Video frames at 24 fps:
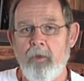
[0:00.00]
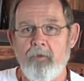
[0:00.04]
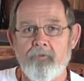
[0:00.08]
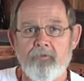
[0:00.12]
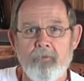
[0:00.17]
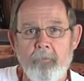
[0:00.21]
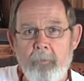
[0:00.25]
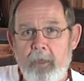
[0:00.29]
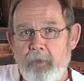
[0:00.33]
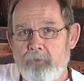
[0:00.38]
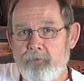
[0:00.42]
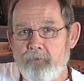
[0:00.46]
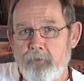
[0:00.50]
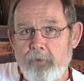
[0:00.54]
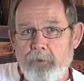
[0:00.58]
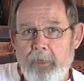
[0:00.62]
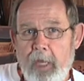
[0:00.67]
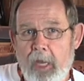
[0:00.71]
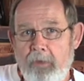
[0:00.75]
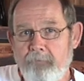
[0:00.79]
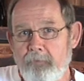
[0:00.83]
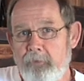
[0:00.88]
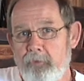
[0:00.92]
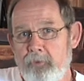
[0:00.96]
So make sure
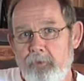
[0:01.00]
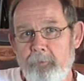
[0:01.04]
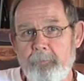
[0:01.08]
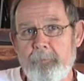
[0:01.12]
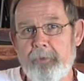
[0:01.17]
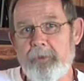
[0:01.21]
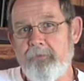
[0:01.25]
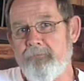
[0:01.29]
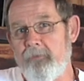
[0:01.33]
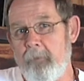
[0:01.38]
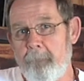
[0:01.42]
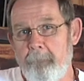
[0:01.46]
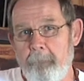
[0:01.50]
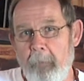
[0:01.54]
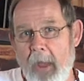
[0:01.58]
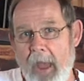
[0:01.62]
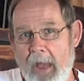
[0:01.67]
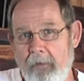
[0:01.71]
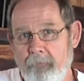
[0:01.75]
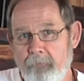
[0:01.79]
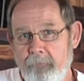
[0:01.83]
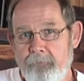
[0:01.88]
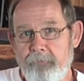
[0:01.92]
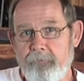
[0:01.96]
you have a little bit of a
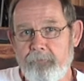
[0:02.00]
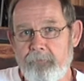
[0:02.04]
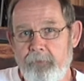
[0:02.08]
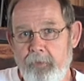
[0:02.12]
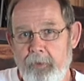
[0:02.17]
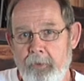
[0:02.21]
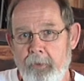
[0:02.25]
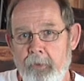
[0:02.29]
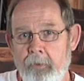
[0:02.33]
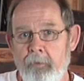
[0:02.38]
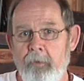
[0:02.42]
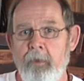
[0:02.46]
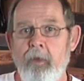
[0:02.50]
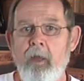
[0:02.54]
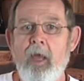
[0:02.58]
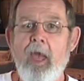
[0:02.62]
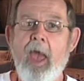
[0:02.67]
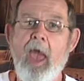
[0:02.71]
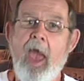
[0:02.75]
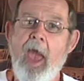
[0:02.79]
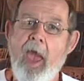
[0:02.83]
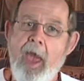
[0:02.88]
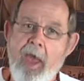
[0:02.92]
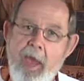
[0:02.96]
balance there.
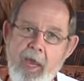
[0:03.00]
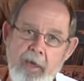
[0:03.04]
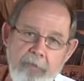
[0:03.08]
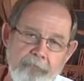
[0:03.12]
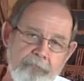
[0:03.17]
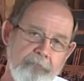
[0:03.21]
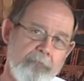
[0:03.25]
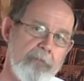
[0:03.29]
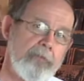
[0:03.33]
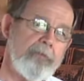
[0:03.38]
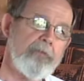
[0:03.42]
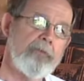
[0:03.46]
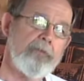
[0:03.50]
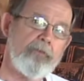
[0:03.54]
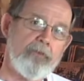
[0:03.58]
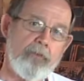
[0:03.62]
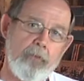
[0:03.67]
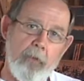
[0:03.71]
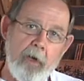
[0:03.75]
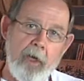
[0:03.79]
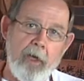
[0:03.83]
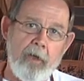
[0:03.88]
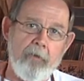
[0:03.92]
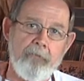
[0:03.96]
After the
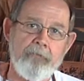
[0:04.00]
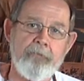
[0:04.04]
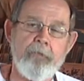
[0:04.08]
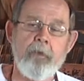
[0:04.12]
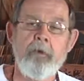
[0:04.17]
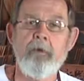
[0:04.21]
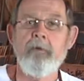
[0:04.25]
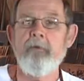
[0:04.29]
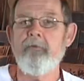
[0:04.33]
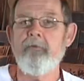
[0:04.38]
12th,